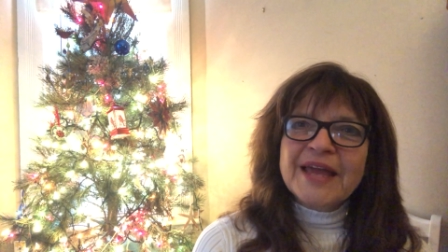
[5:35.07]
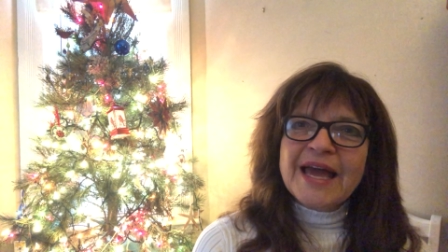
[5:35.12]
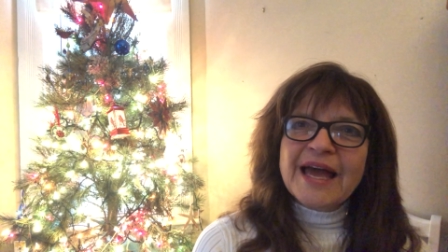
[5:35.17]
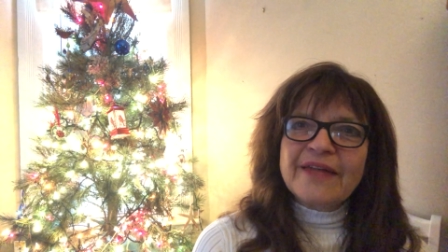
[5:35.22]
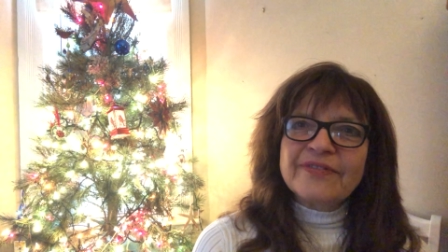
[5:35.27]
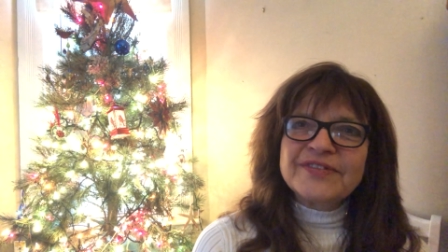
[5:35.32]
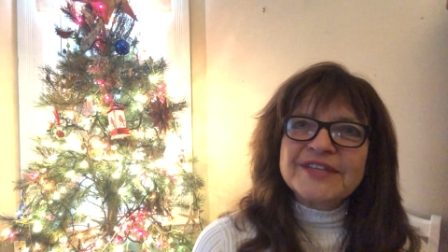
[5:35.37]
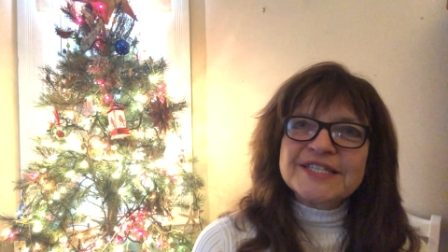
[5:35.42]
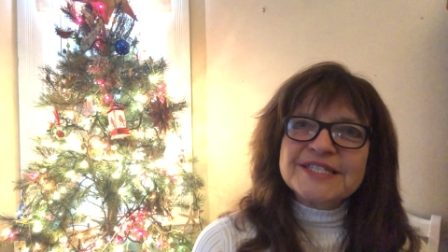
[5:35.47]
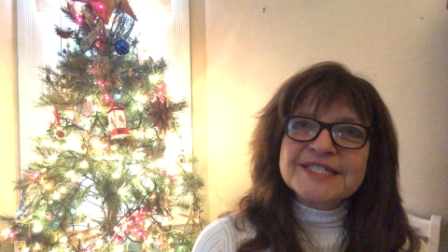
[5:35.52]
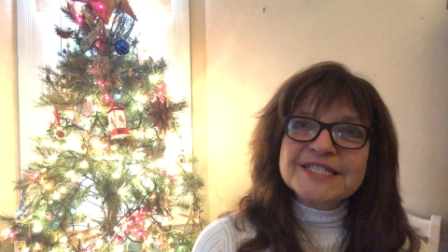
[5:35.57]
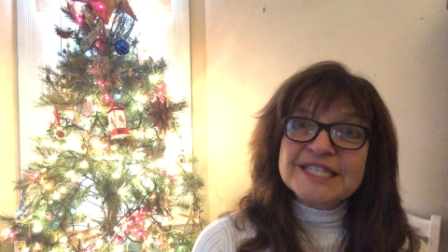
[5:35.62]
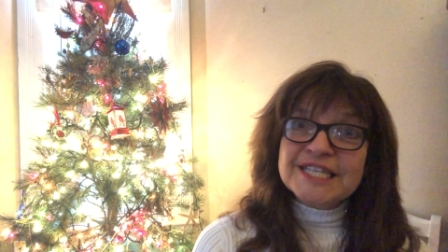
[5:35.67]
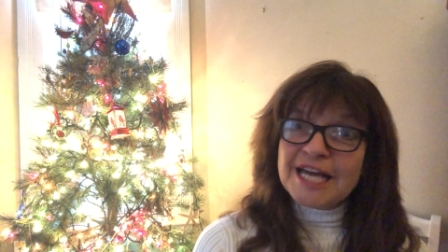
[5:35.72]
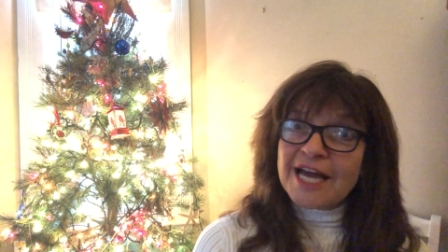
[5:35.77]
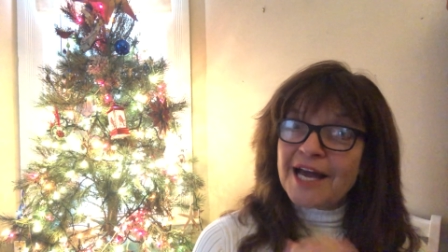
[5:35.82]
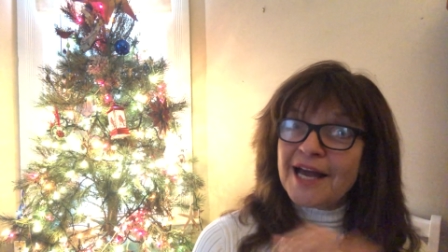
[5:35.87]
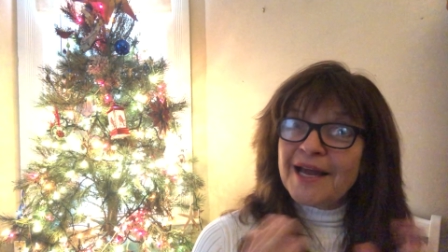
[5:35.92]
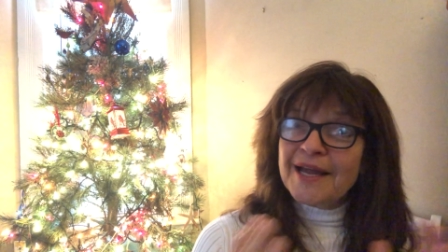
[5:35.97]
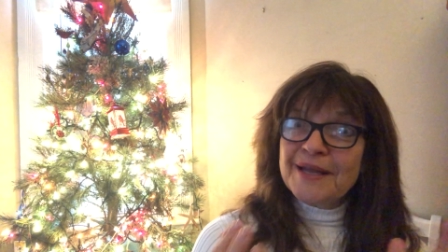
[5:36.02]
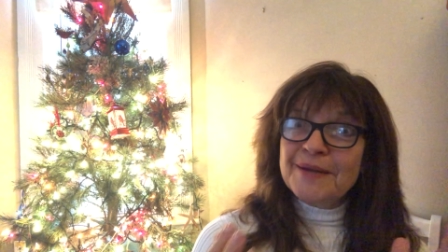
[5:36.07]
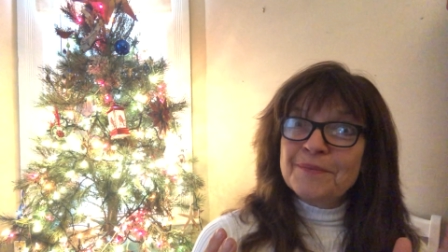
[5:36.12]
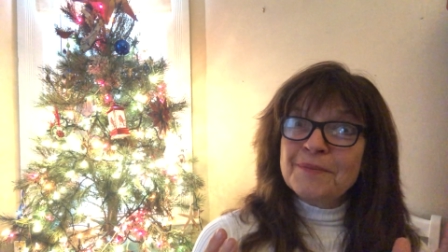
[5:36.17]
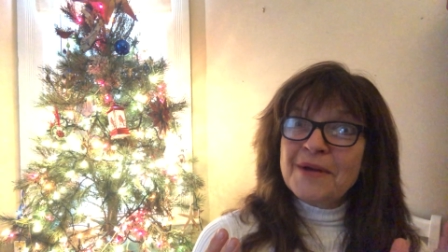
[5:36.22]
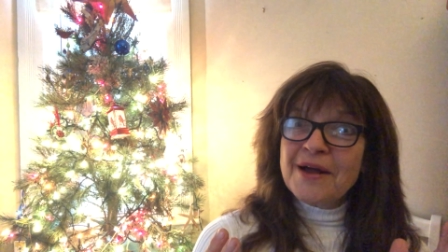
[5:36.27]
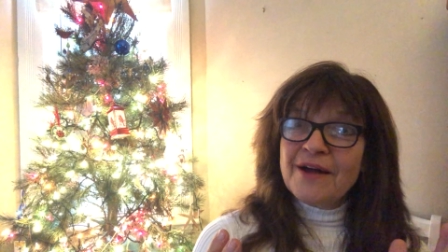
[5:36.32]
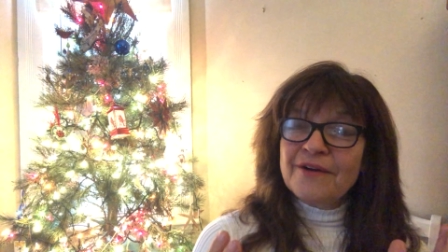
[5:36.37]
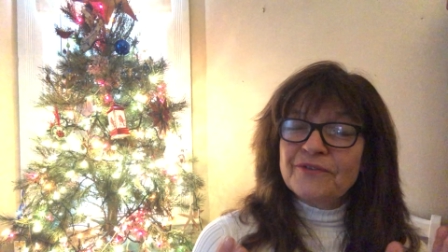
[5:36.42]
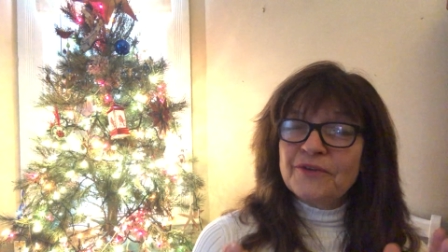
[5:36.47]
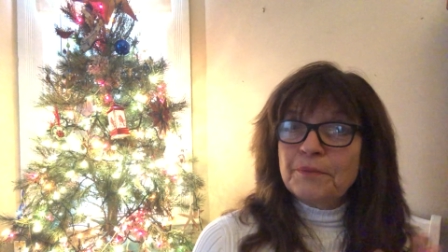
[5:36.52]
at this time
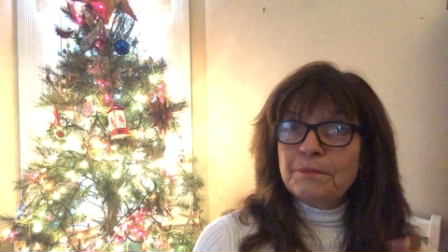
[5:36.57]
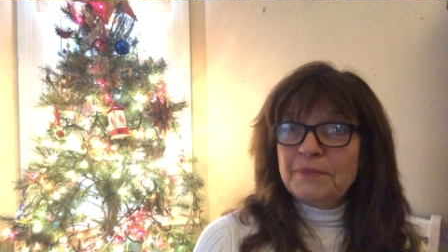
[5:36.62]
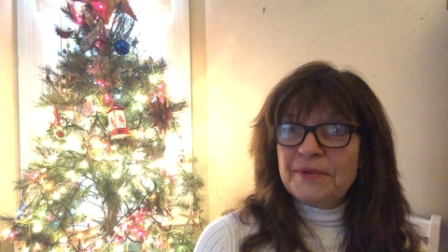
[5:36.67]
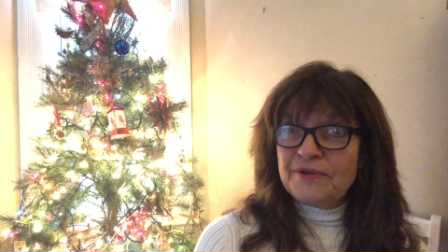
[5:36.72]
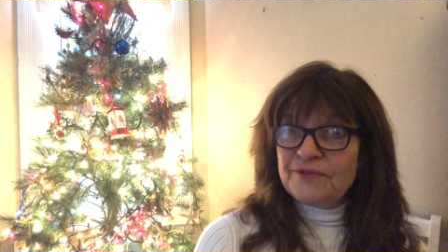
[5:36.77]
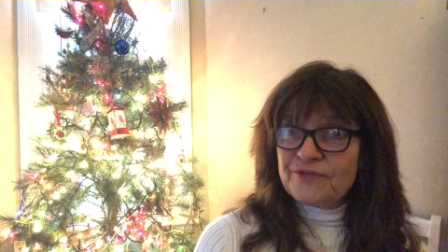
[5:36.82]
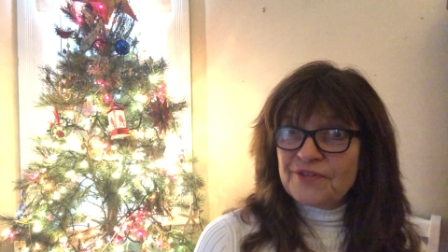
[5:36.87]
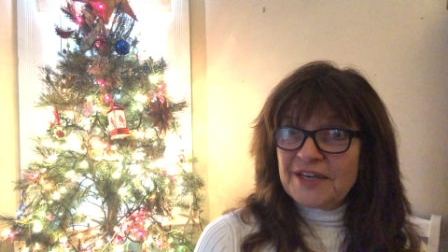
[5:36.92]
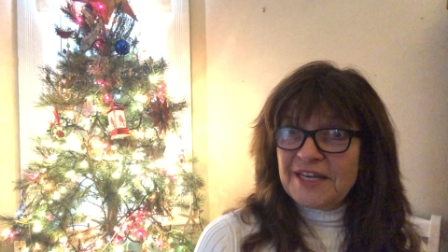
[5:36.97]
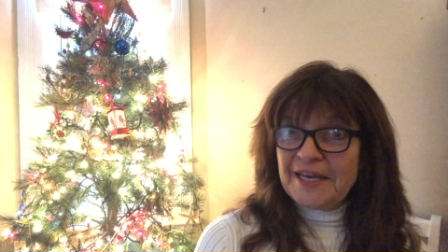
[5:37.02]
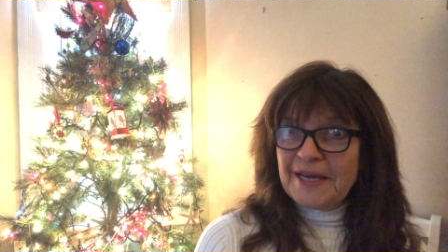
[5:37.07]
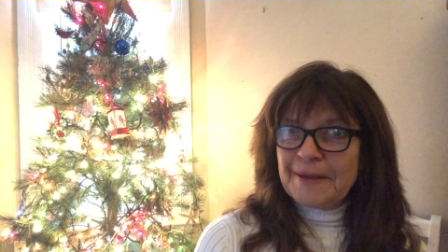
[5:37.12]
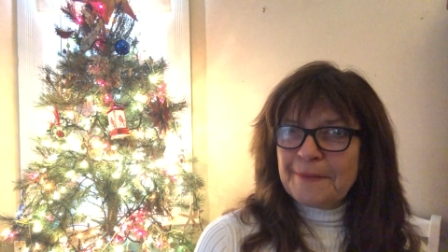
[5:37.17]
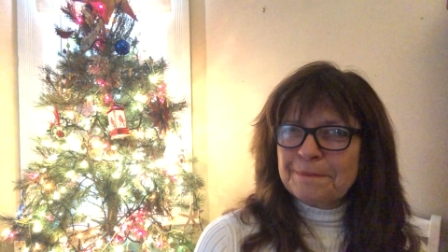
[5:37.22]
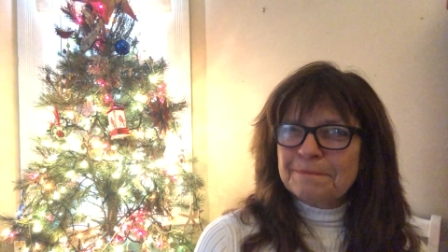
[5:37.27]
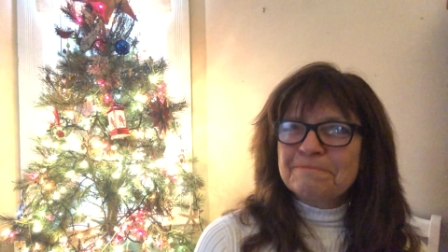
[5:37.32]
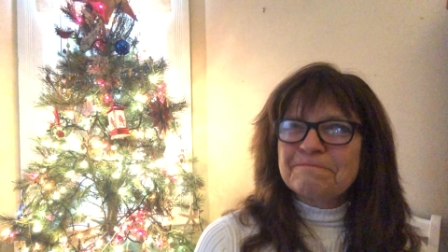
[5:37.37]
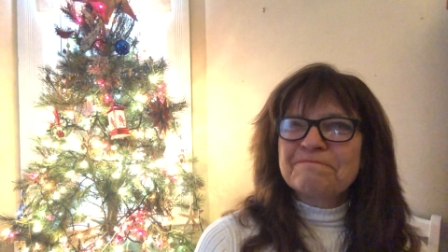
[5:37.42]
of epiphany?